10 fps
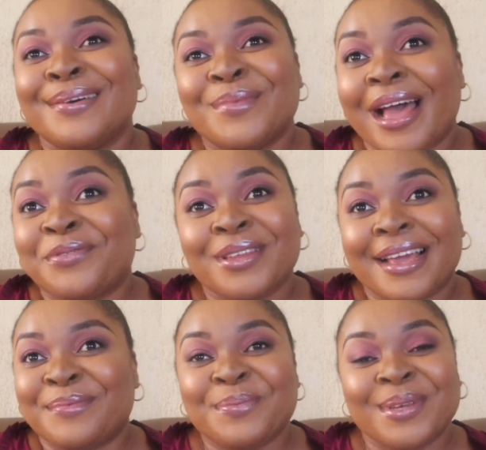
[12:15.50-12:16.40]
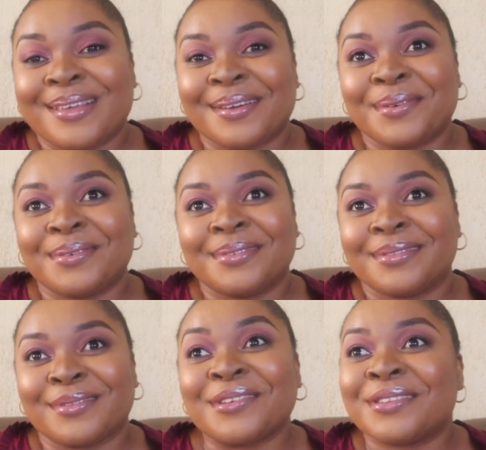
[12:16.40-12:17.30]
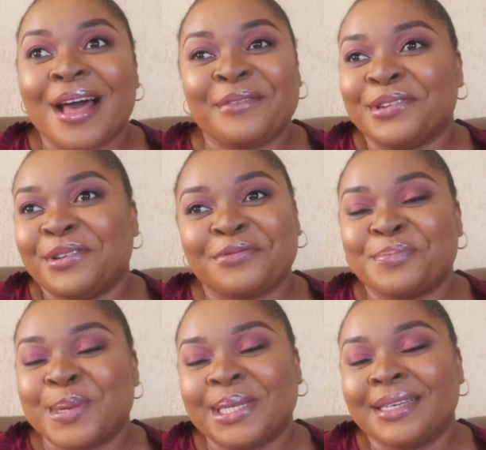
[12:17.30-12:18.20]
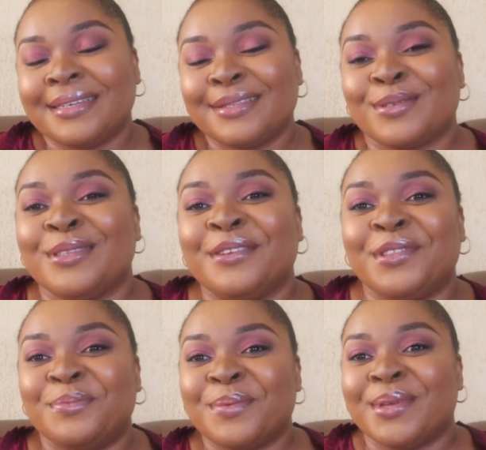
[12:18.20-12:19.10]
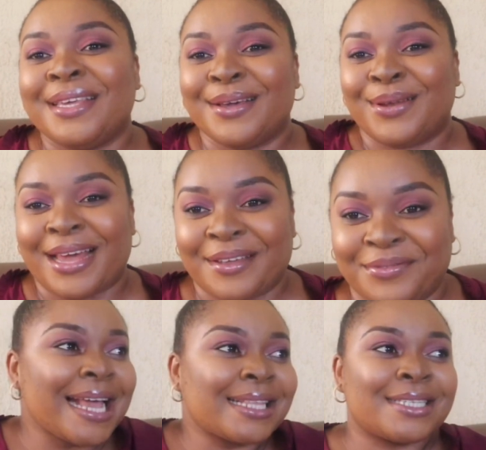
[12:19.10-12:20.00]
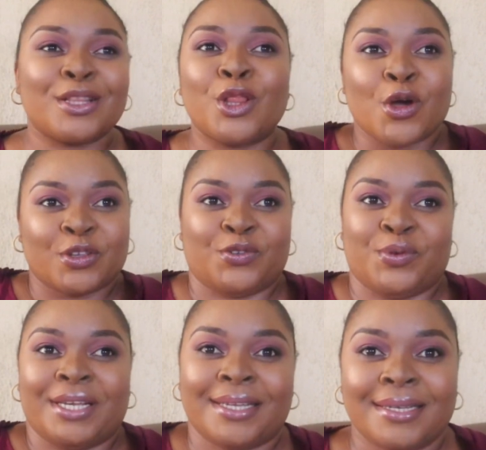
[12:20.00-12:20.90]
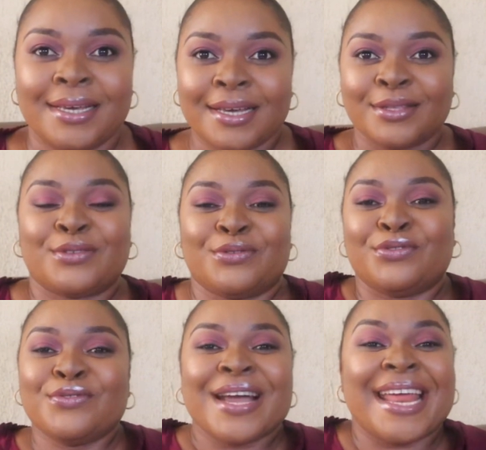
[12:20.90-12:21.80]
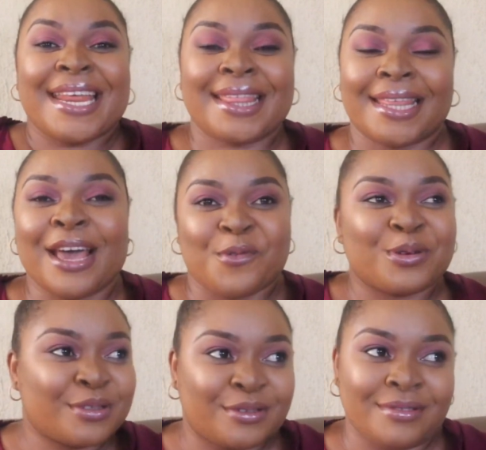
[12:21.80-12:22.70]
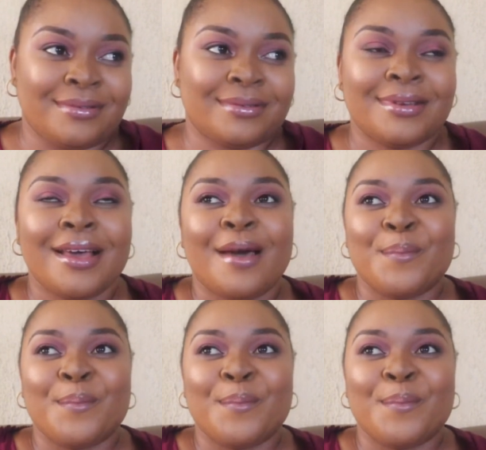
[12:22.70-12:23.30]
I feel like baby girl doesn't have enough money to live the baby girl life. That's luxury to do anything I want to do.